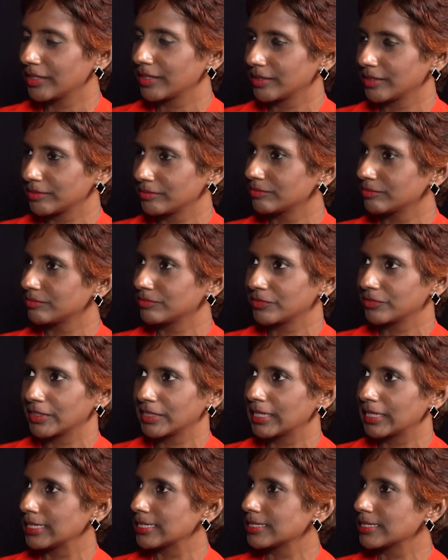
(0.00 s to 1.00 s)
I
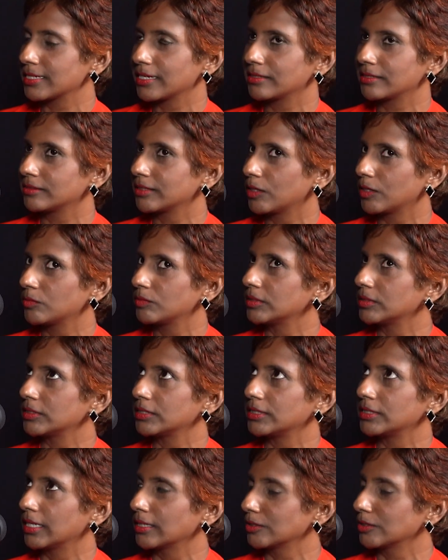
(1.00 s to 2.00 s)
realize that now in
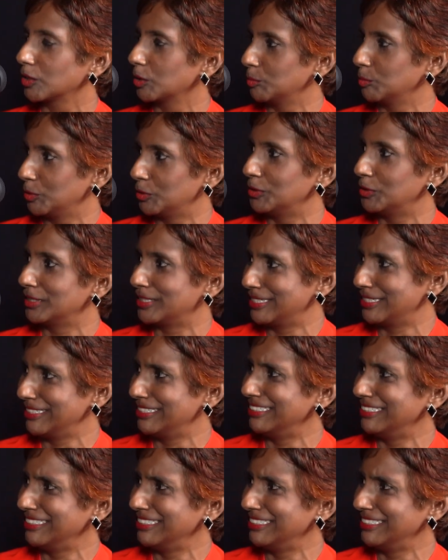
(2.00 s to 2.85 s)
the young community.